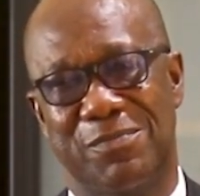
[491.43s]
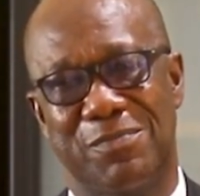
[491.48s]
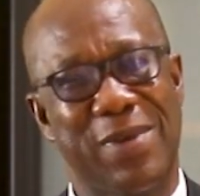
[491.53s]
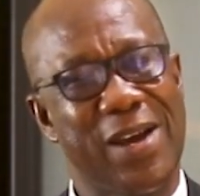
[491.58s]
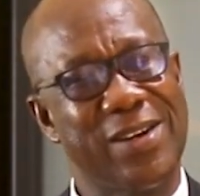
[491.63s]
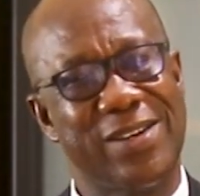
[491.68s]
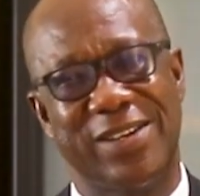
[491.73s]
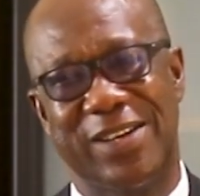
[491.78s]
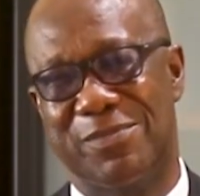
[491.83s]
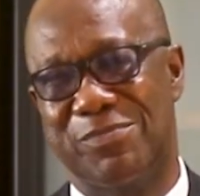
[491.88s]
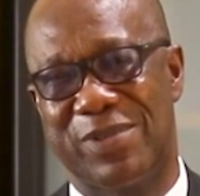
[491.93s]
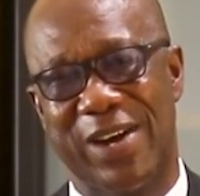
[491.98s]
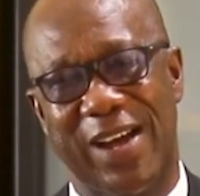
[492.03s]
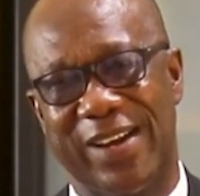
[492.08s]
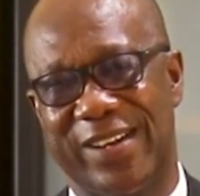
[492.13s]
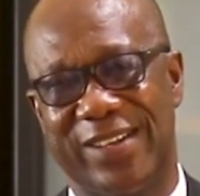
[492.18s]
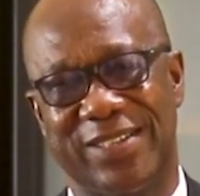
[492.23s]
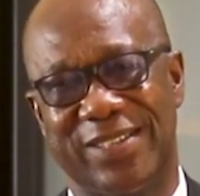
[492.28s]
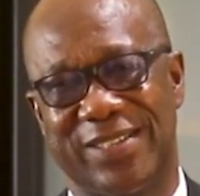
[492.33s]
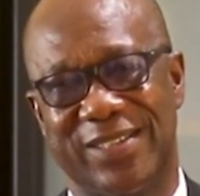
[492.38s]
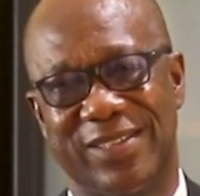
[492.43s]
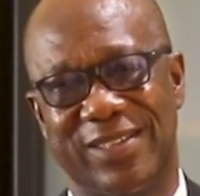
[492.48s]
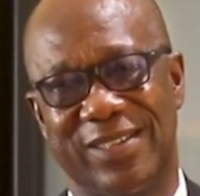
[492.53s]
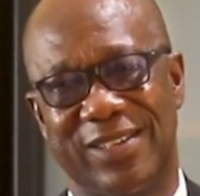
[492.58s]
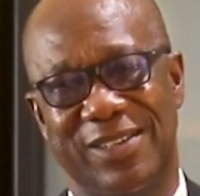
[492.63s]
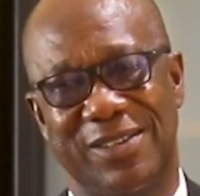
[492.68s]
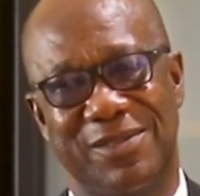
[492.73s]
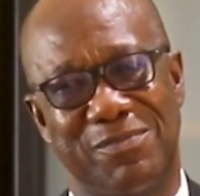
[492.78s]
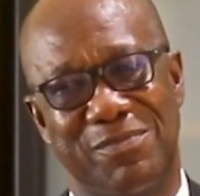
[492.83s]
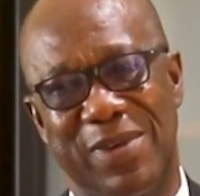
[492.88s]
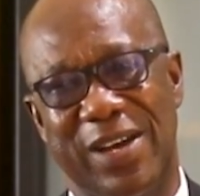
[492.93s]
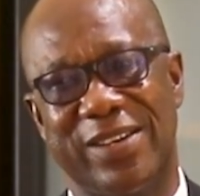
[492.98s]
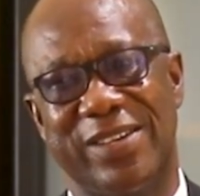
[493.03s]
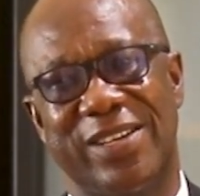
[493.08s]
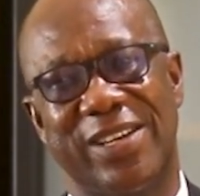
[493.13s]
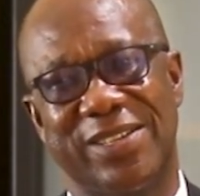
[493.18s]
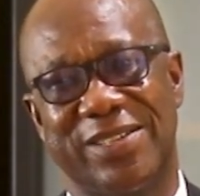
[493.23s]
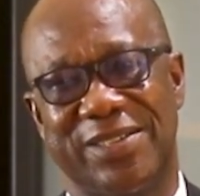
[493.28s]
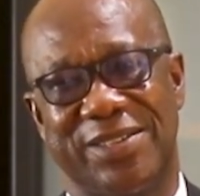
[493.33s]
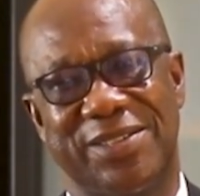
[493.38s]
My dear brothers, my
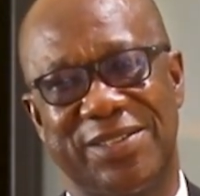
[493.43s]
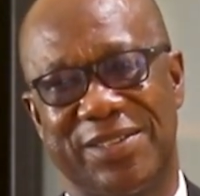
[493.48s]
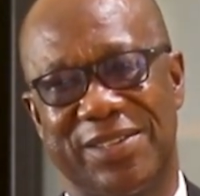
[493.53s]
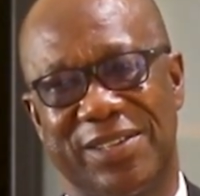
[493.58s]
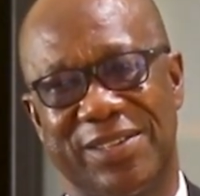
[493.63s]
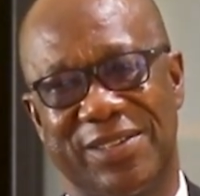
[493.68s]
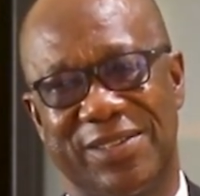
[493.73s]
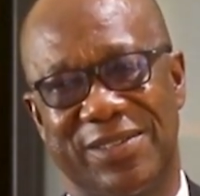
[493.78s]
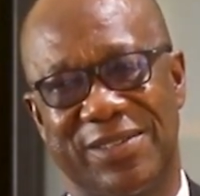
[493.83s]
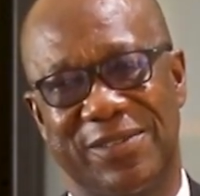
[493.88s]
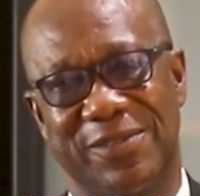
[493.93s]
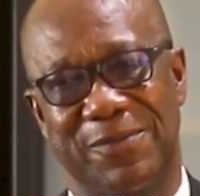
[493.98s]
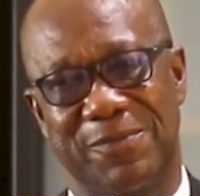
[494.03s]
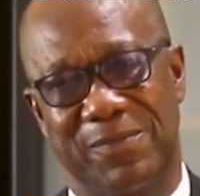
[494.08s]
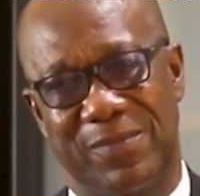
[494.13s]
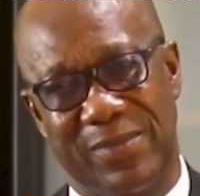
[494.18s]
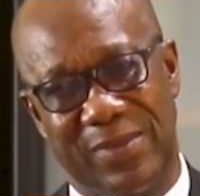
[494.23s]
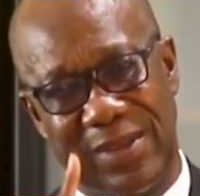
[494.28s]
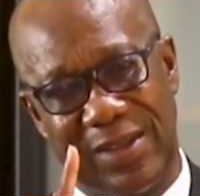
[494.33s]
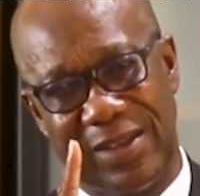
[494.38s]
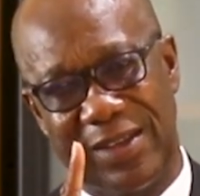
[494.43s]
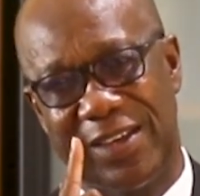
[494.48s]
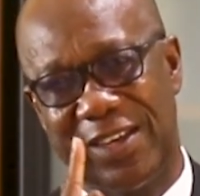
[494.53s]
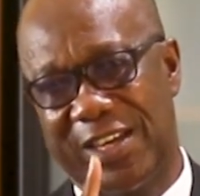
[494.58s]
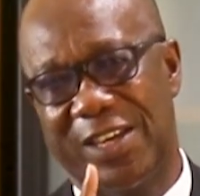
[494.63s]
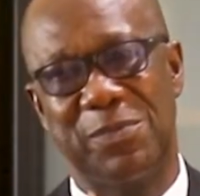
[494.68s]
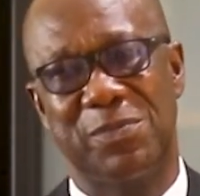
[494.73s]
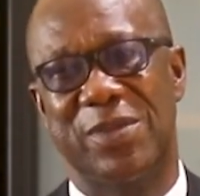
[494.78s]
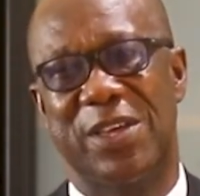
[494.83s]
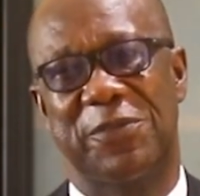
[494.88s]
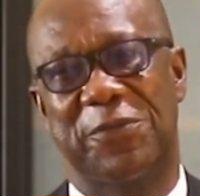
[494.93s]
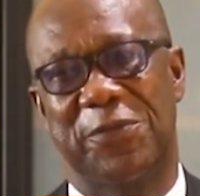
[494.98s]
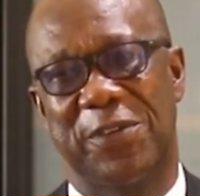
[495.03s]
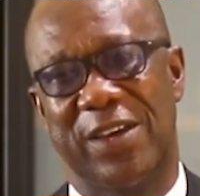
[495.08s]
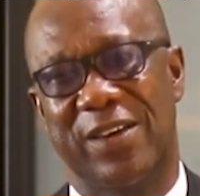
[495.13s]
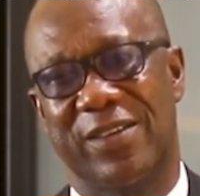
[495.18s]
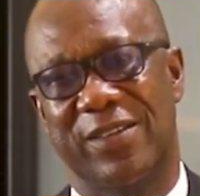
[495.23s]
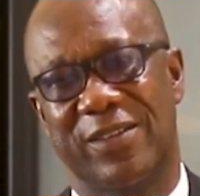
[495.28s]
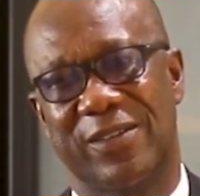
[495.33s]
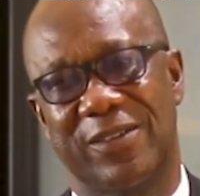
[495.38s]
dear sisters, keep the
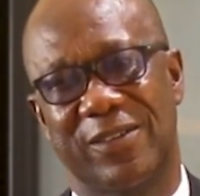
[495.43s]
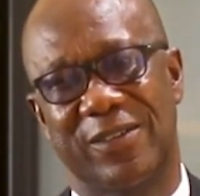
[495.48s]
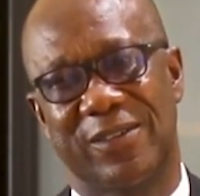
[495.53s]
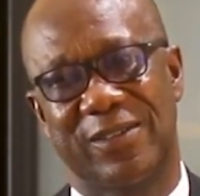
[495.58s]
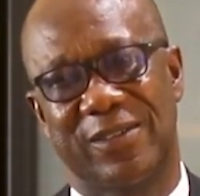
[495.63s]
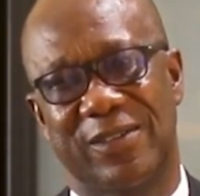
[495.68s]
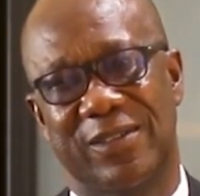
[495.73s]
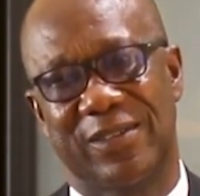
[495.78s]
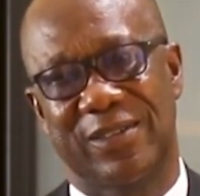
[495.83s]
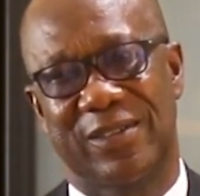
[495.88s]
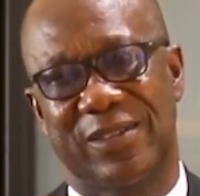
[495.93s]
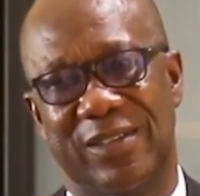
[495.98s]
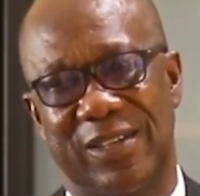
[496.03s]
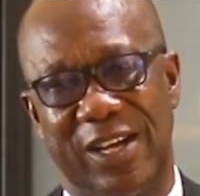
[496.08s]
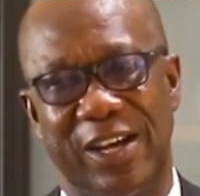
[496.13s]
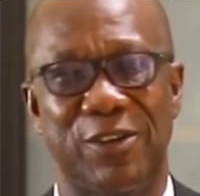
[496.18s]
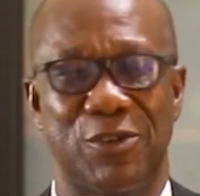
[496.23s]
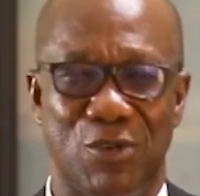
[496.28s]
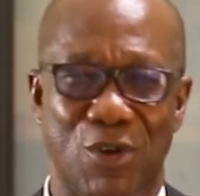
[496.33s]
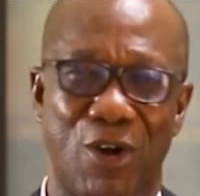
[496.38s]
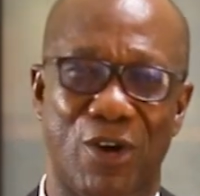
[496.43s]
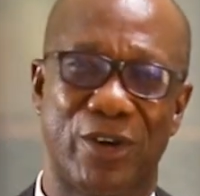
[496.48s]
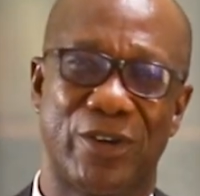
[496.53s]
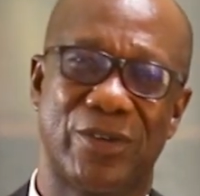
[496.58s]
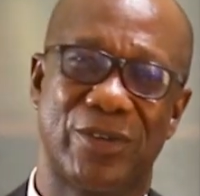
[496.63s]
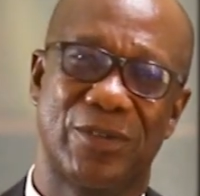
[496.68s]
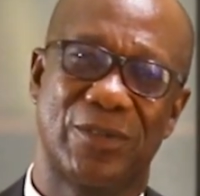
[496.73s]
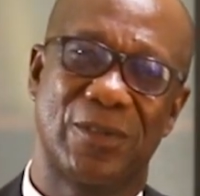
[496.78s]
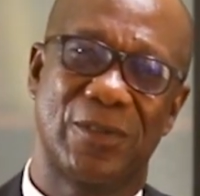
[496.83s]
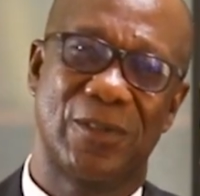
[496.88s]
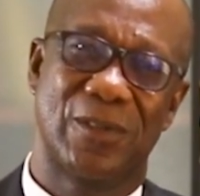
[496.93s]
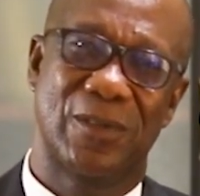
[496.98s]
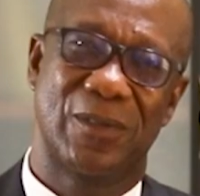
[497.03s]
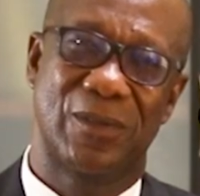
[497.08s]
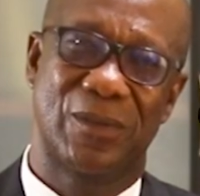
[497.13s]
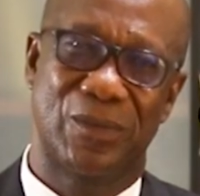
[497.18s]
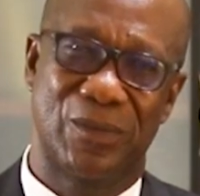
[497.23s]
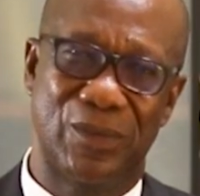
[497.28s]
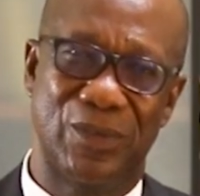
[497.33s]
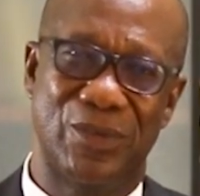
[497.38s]
faith, and God
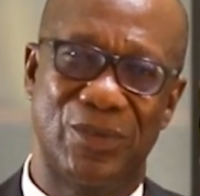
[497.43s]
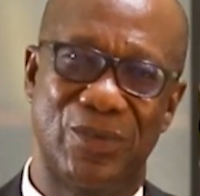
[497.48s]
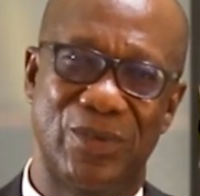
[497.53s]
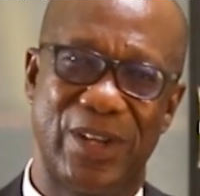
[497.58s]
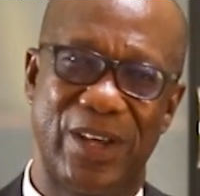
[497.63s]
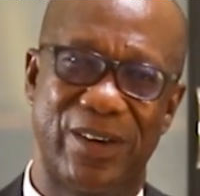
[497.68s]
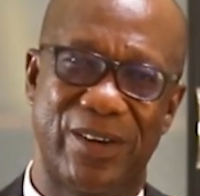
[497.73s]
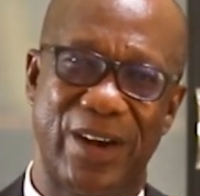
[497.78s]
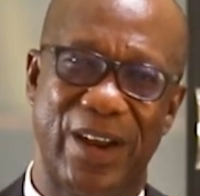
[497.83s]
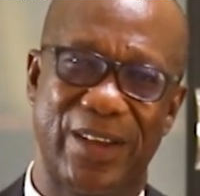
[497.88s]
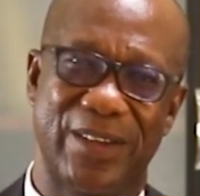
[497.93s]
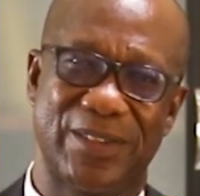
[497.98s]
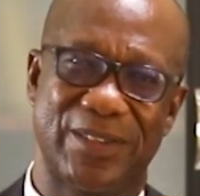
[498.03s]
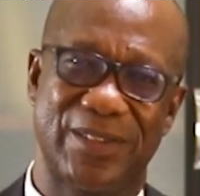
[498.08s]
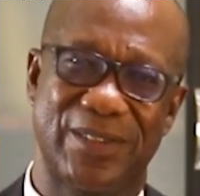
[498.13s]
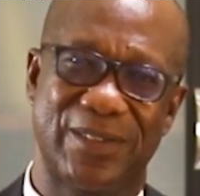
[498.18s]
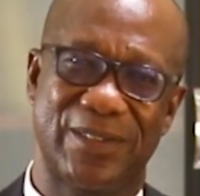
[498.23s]
will do the rest